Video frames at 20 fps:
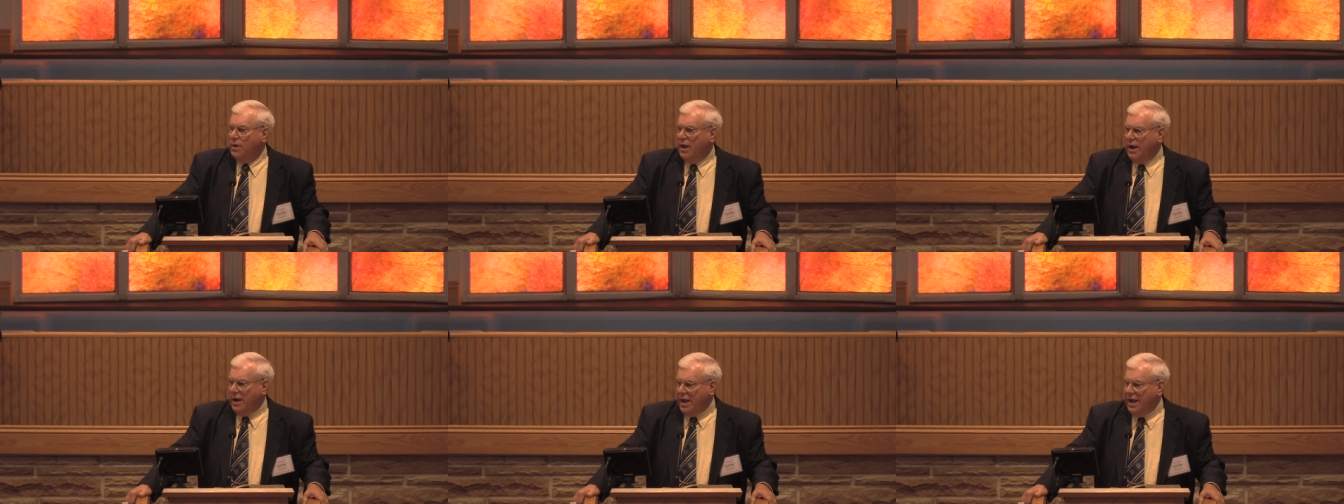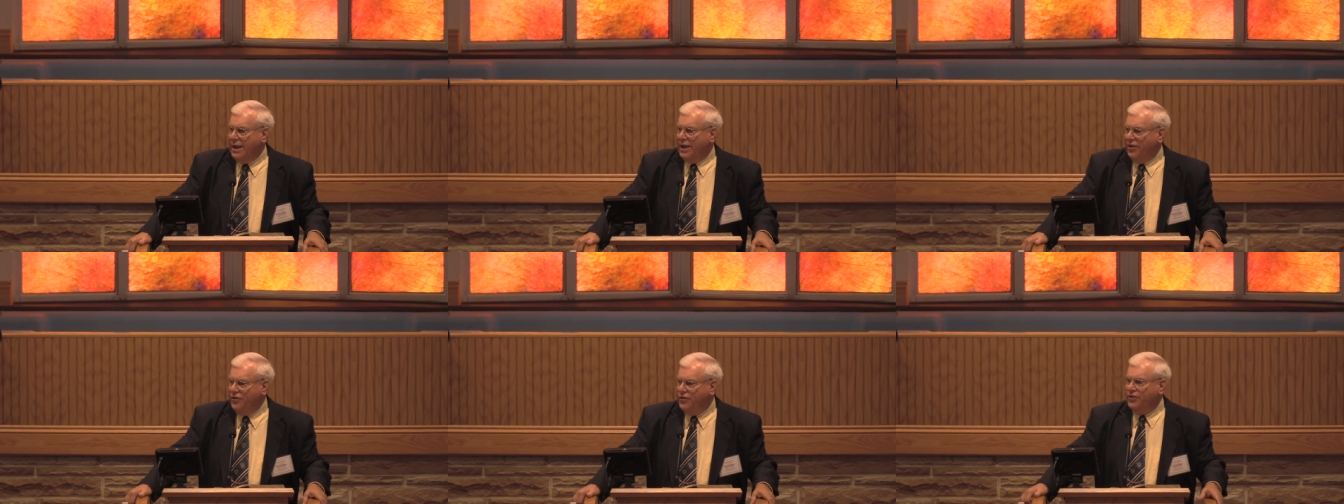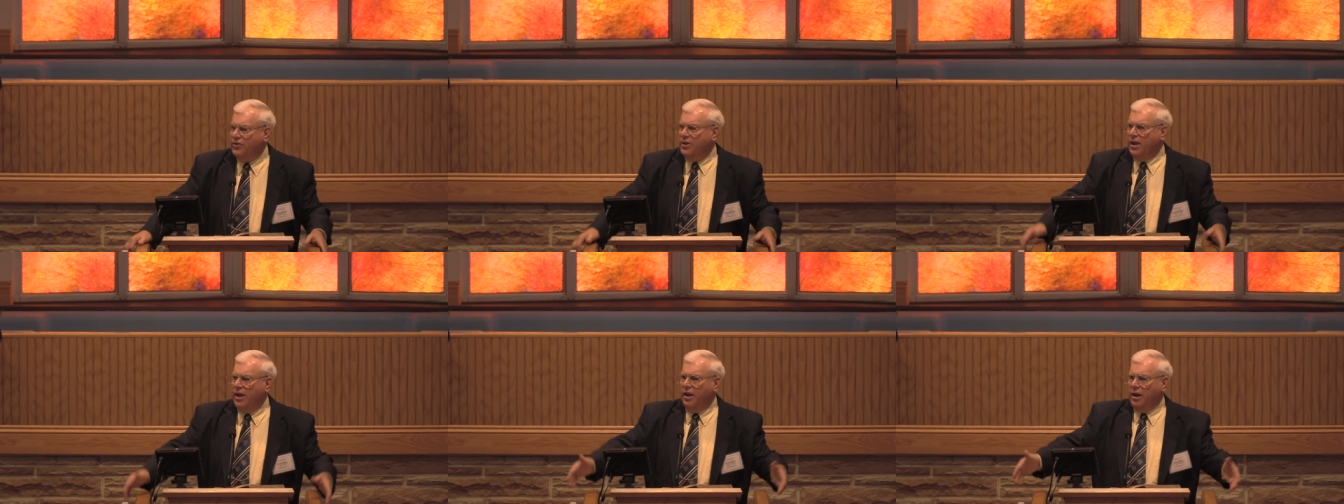And he can
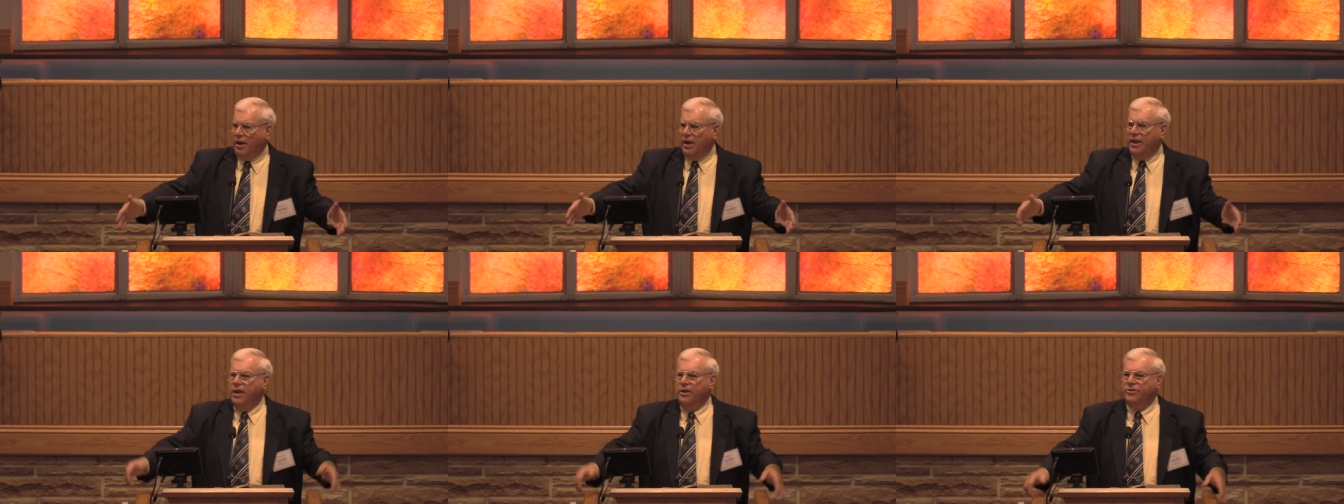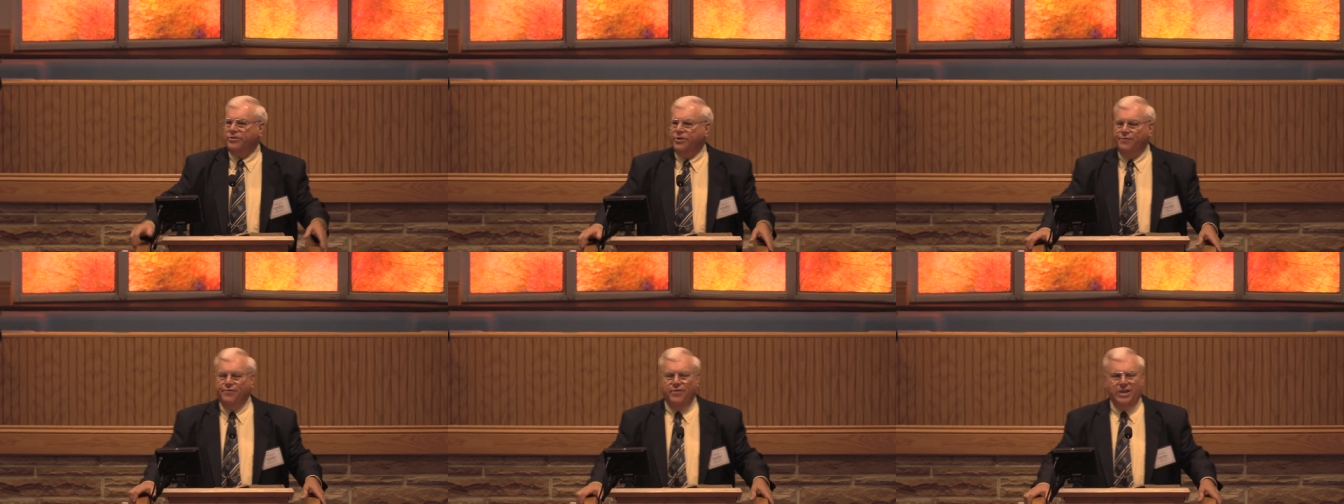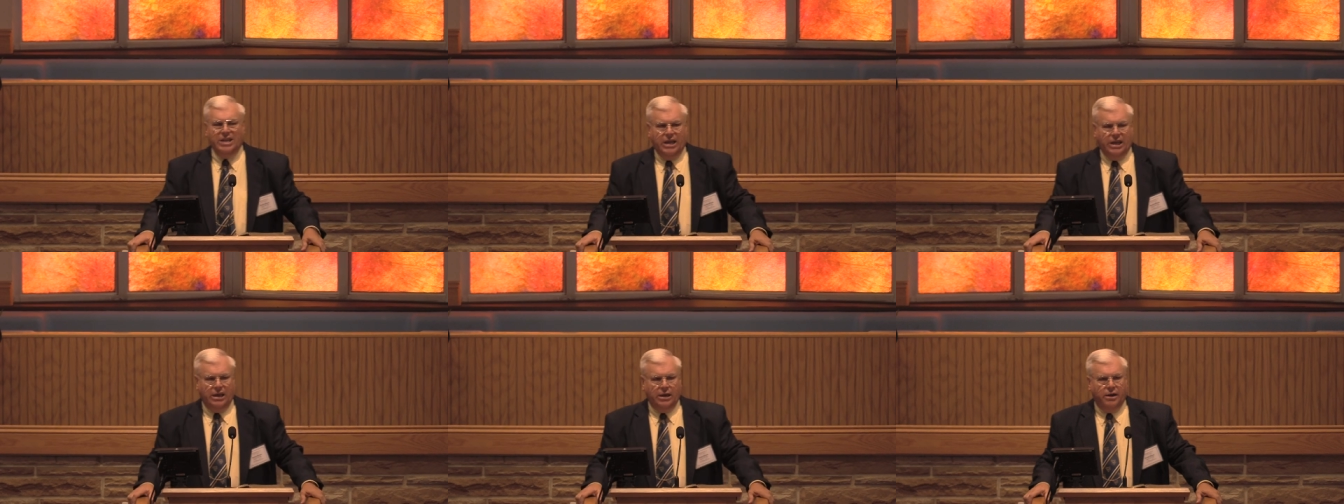still
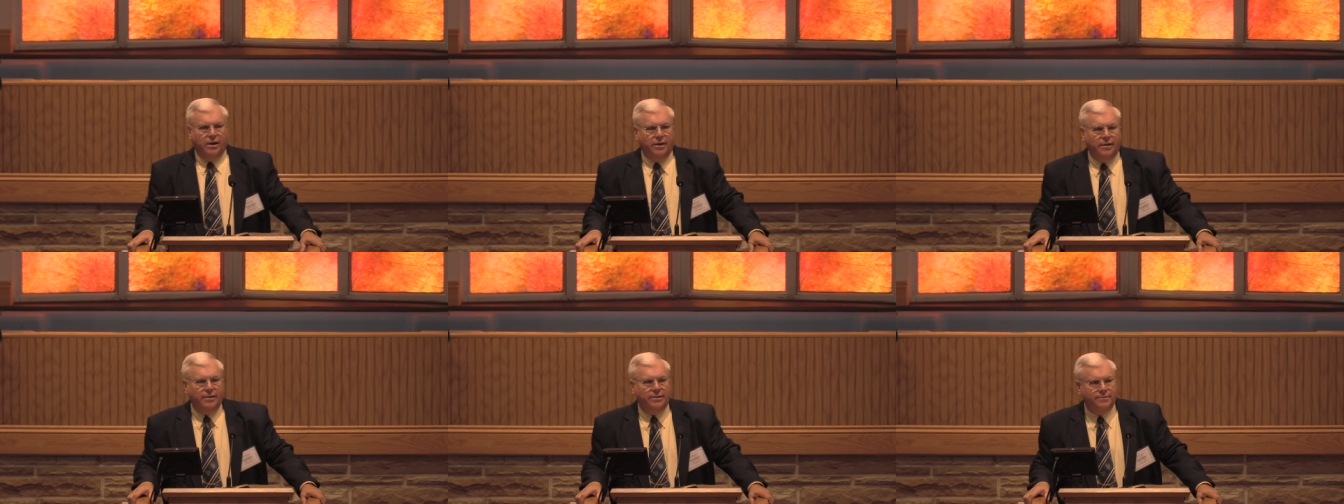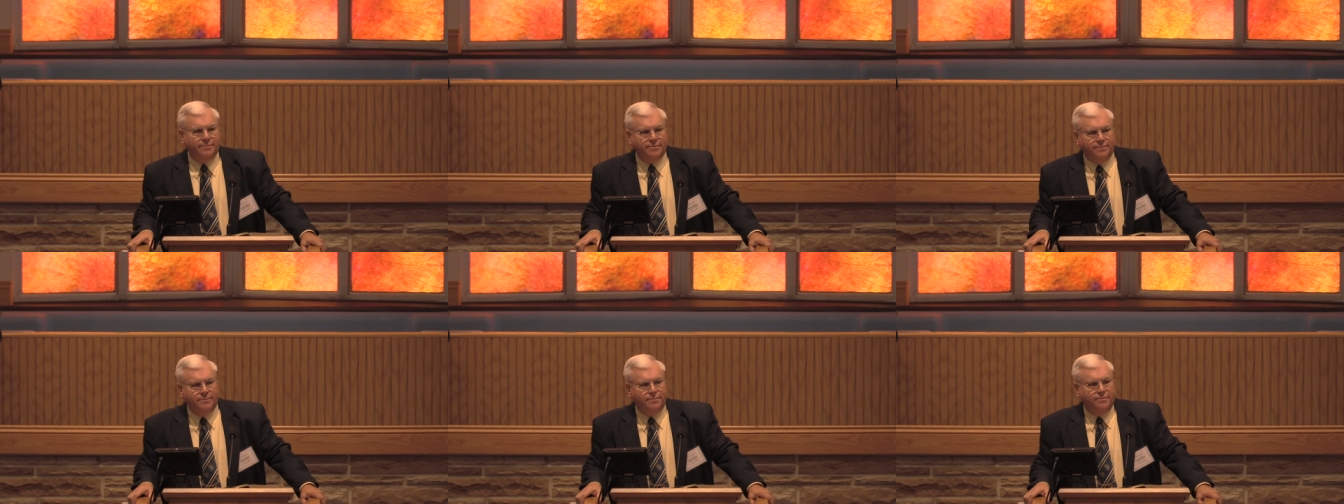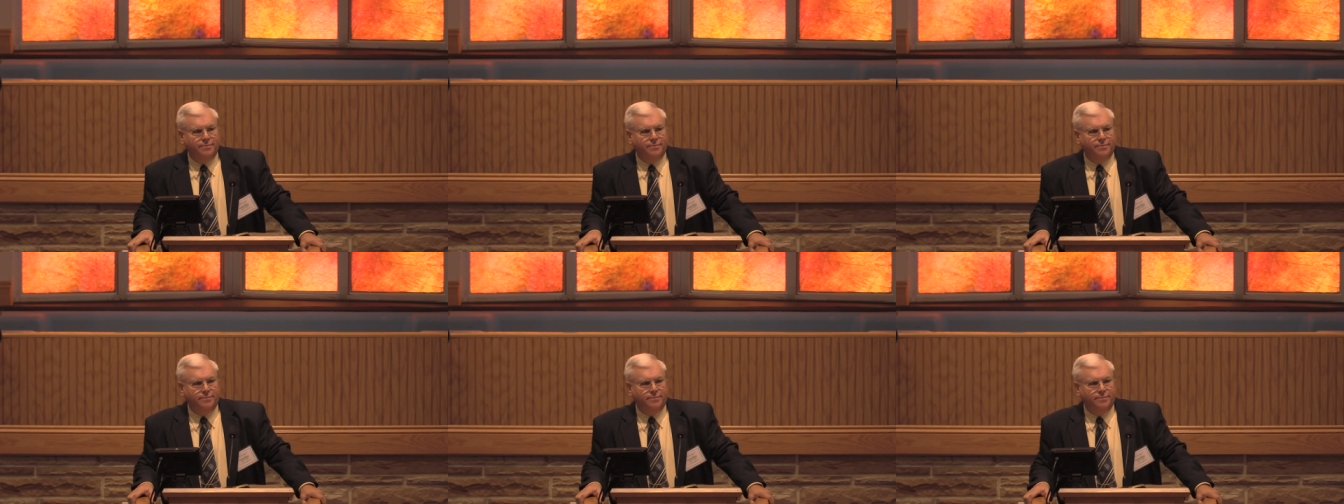intervene